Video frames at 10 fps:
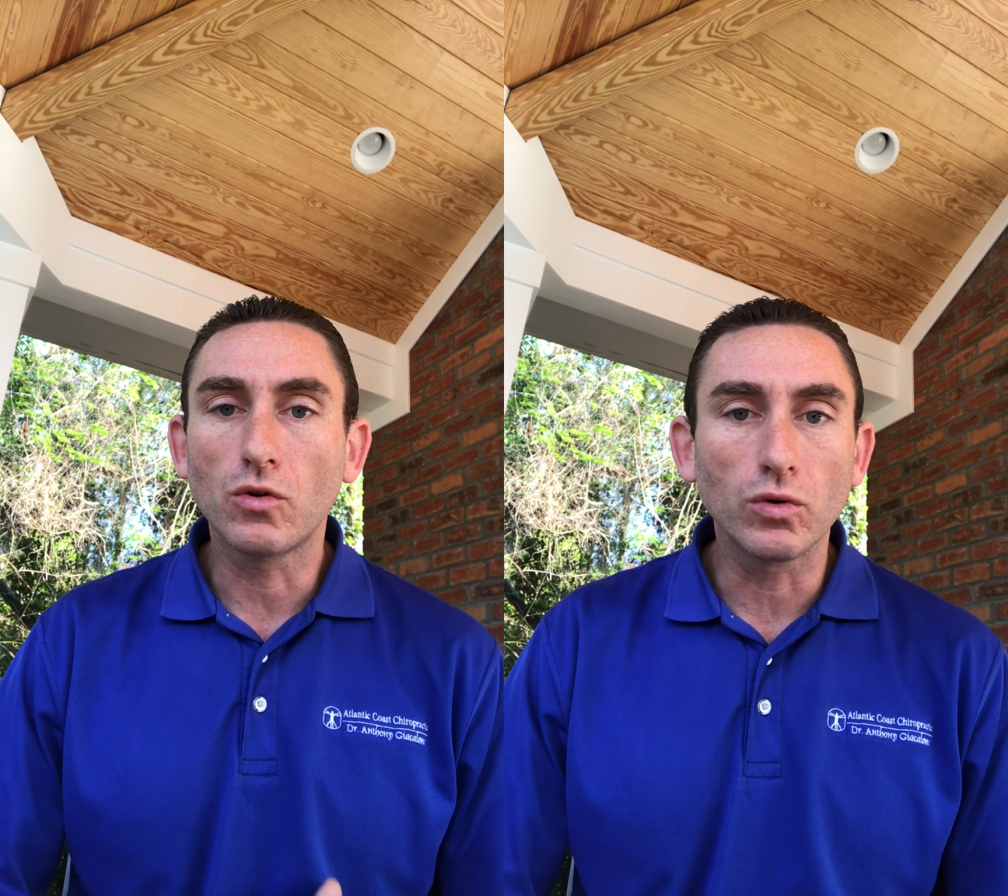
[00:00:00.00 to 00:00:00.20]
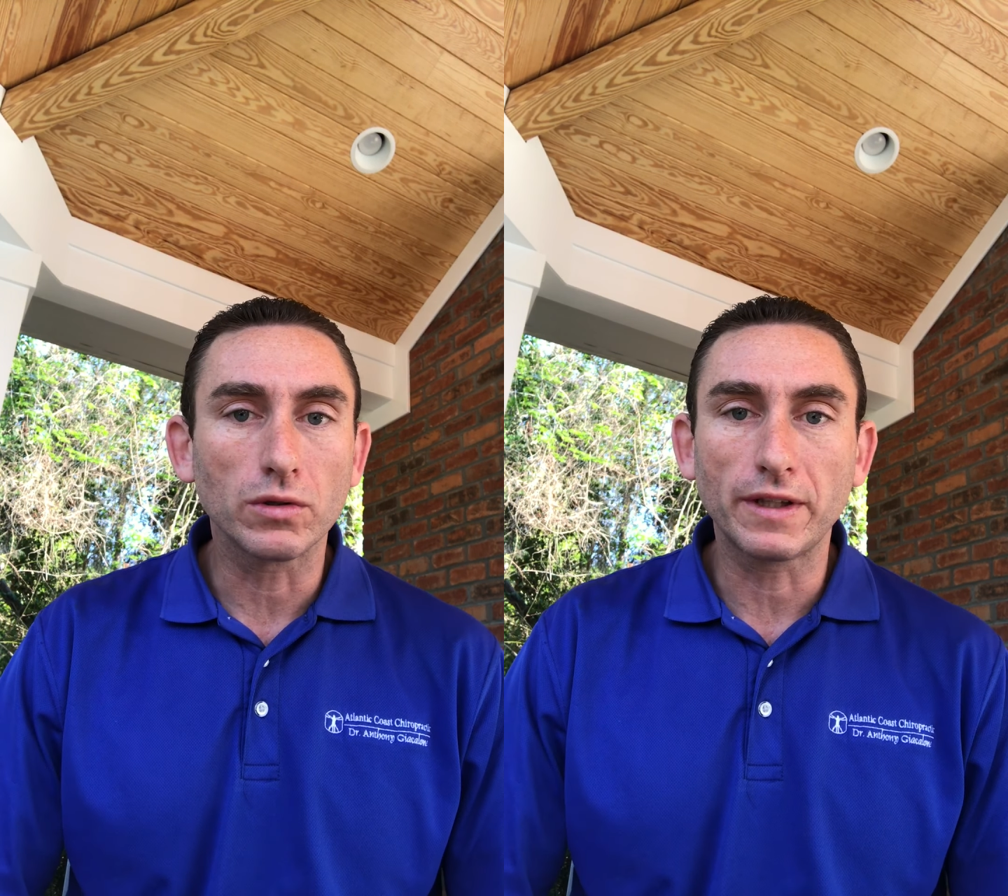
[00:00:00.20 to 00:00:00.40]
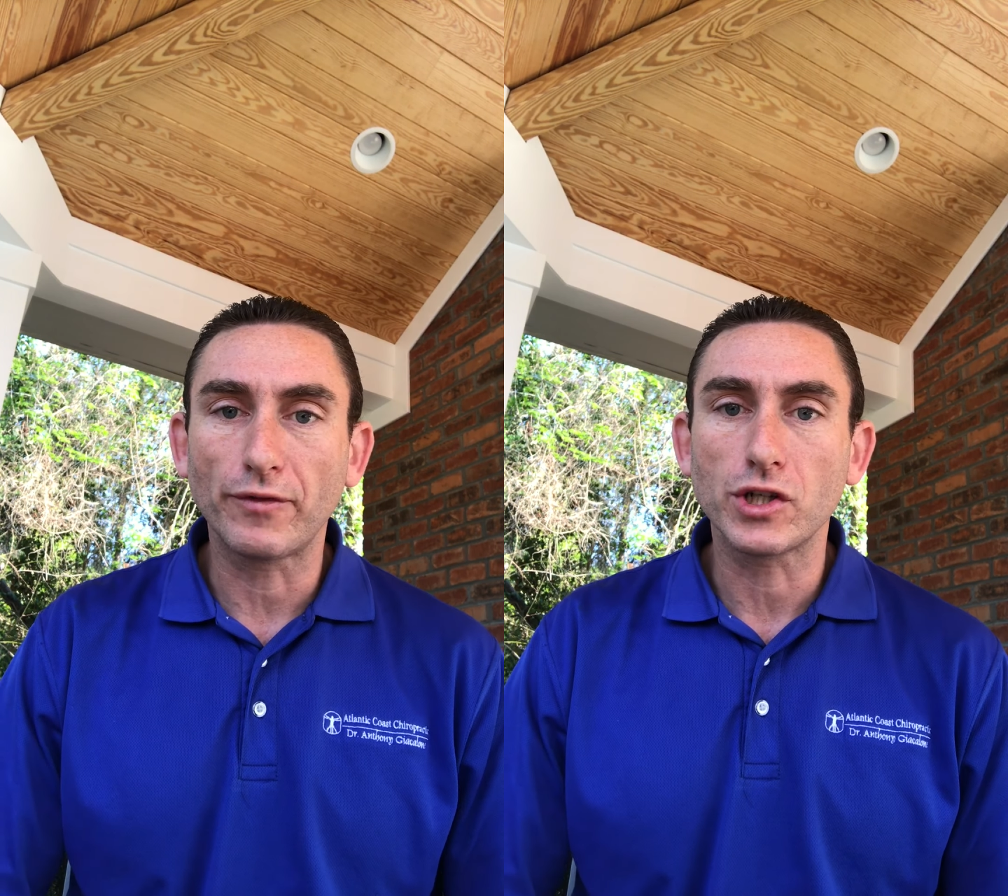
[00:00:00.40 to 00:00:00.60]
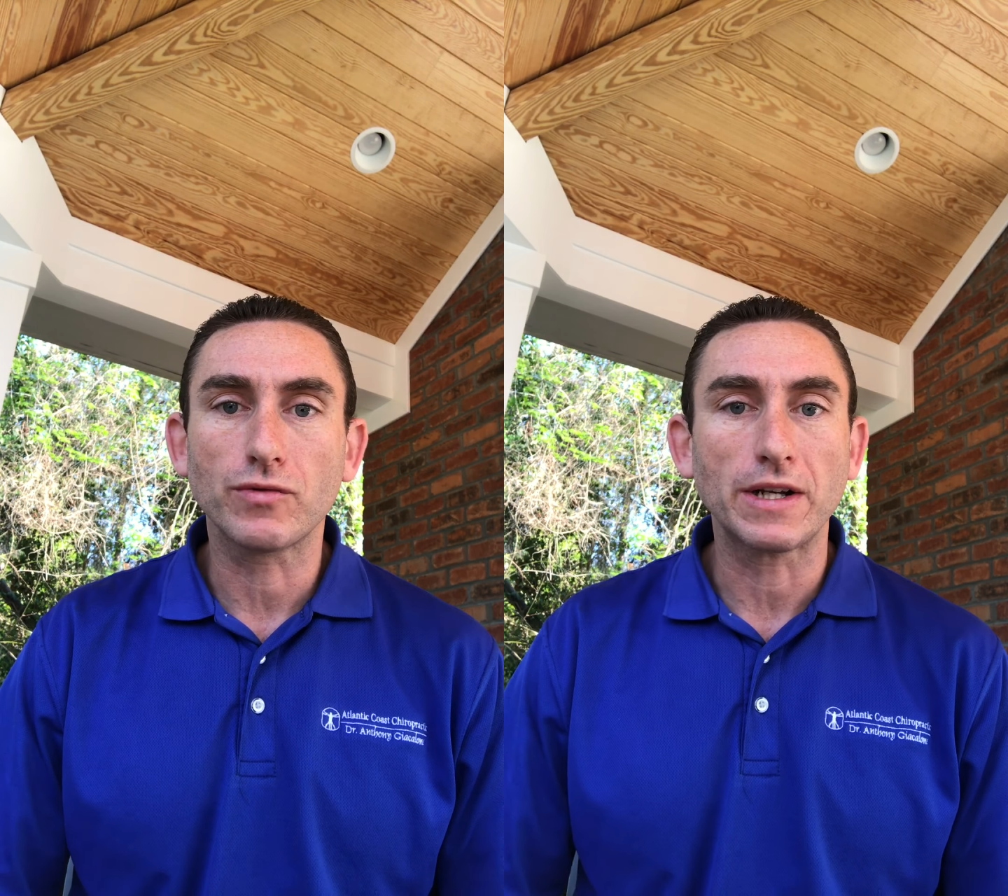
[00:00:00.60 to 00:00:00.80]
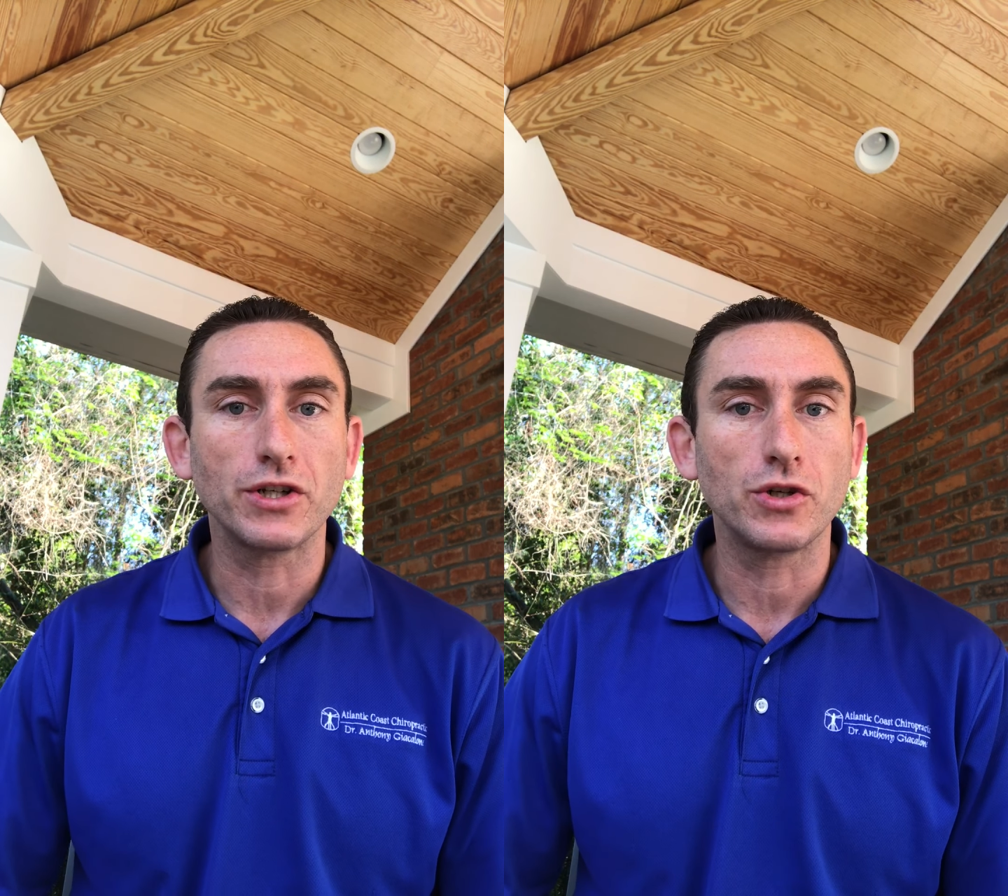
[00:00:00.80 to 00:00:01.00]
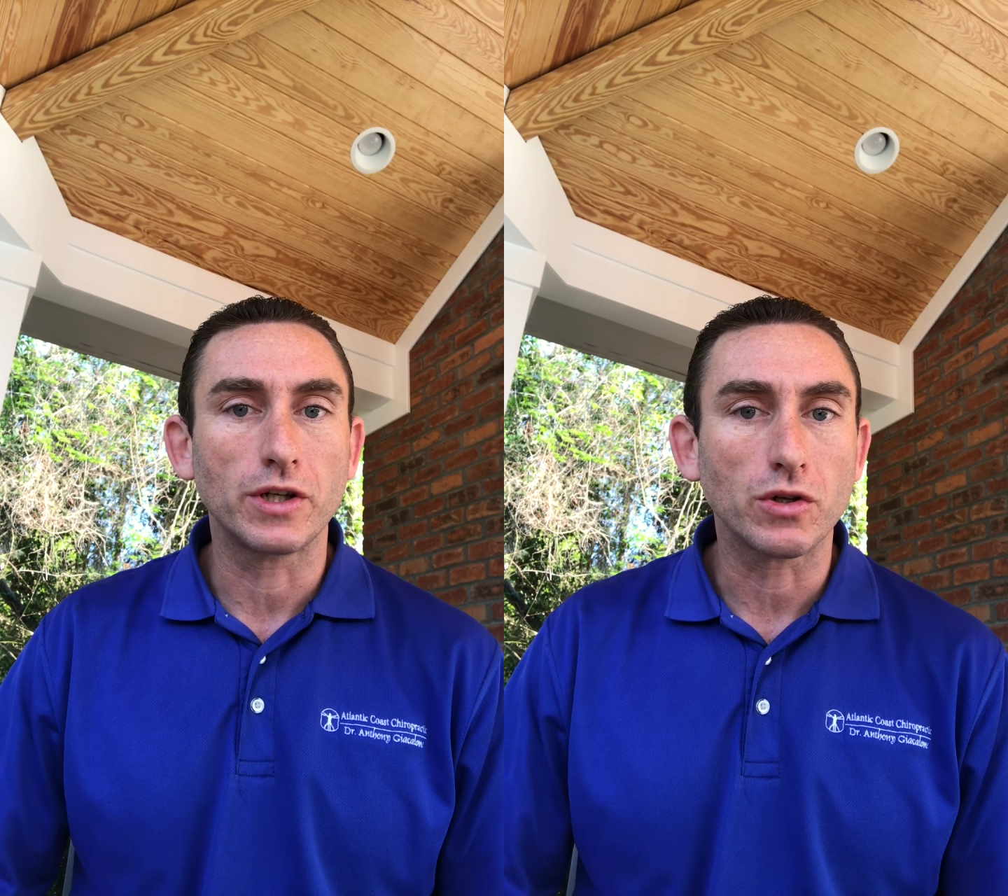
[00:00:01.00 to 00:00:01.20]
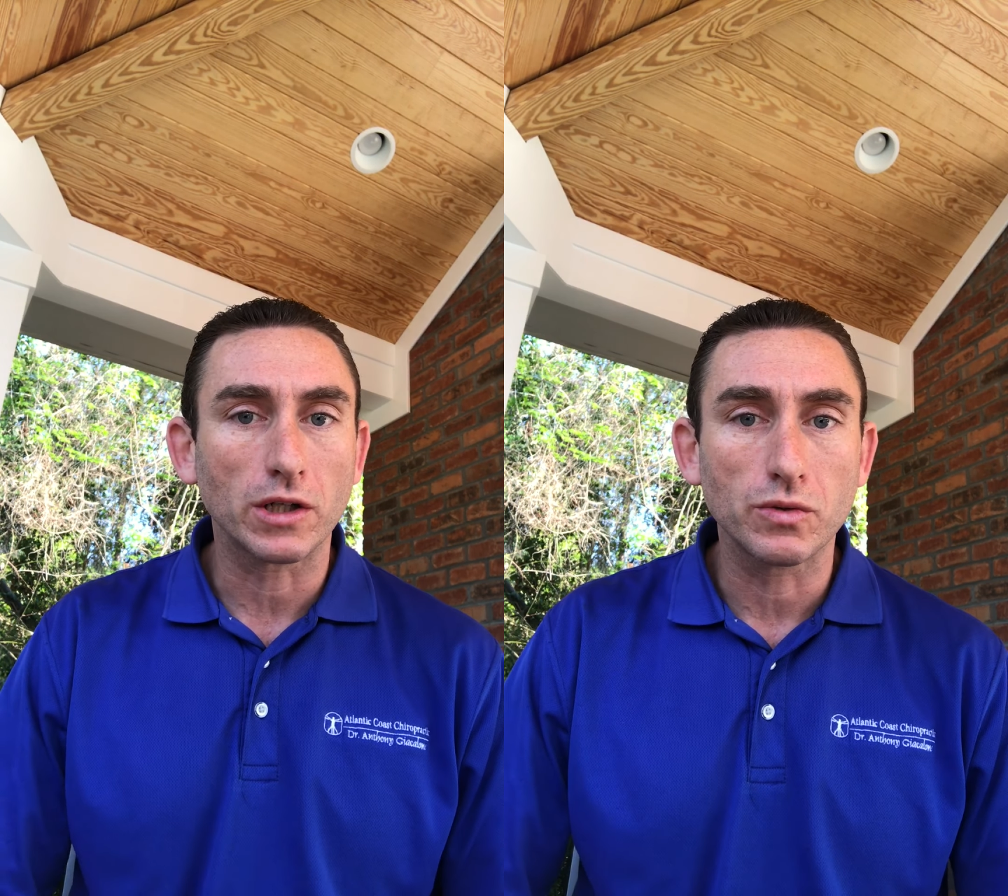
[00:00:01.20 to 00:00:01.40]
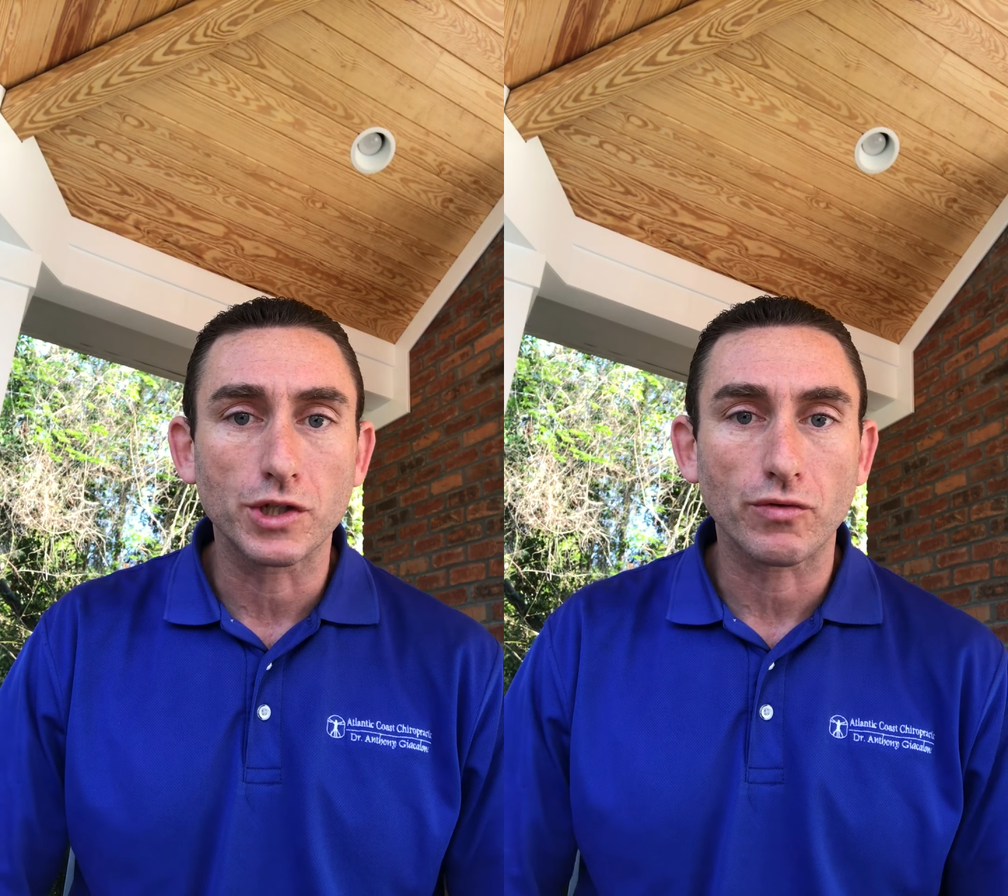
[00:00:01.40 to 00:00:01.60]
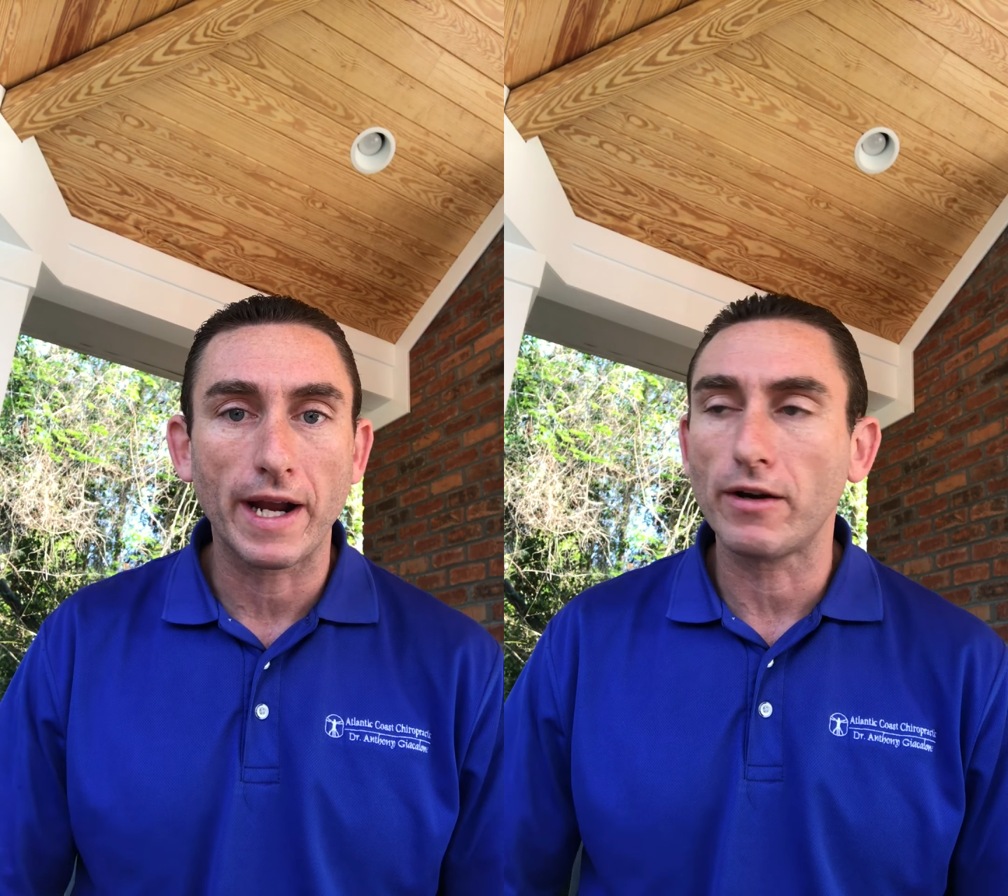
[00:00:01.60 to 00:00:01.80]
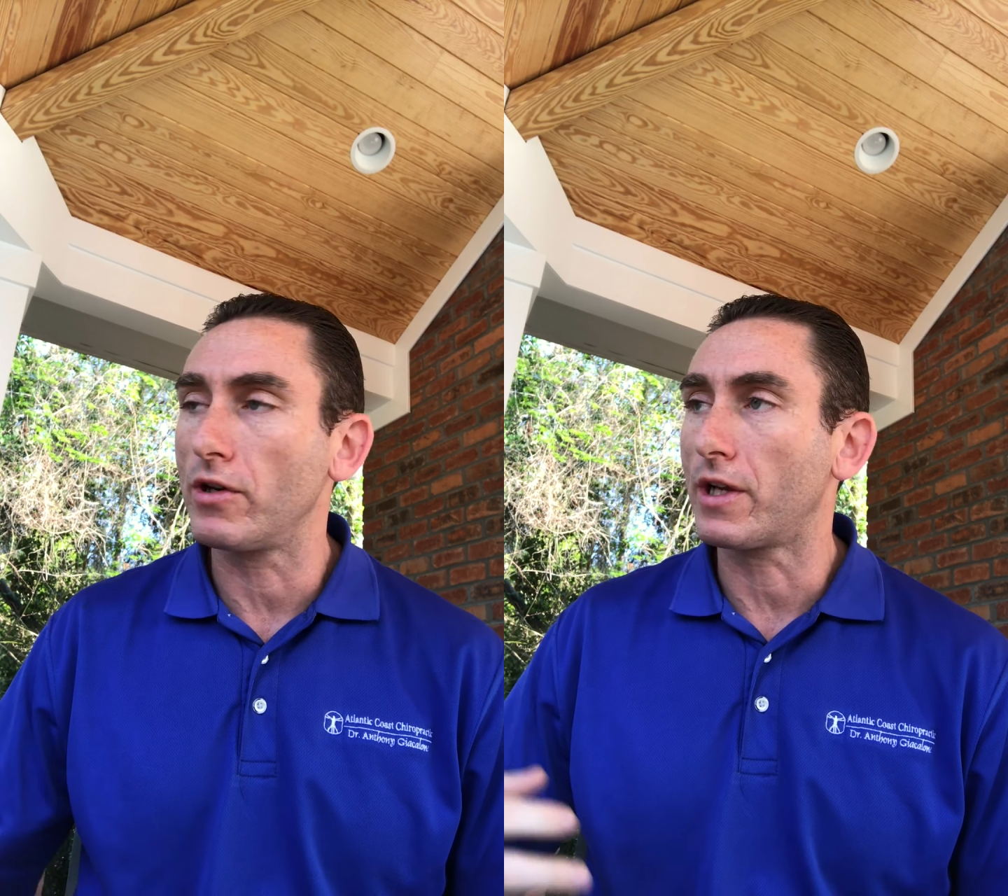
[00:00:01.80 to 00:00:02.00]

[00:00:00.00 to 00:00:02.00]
Google different stretches, you can talk to a trainer,